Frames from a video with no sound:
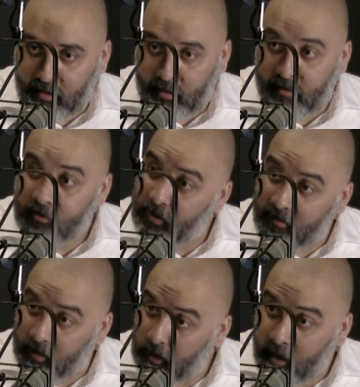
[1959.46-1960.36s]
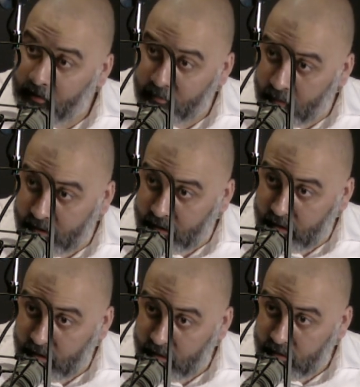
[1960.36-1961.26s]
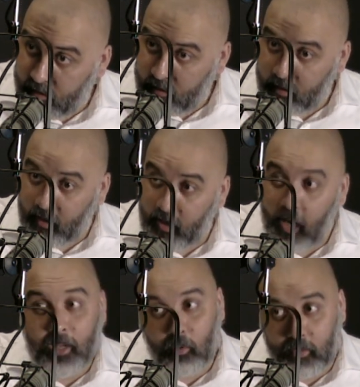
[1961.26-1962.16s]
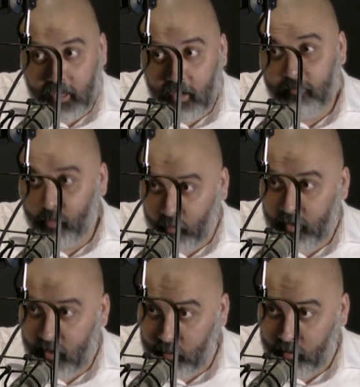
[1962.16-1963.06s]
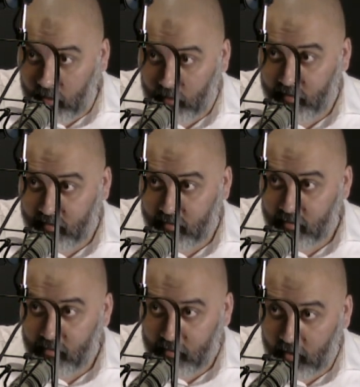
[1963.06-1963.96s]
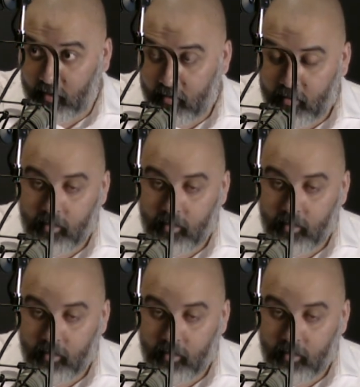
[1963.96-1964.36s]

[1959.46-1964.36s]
It's just a lot of money. I only have $300. Okay.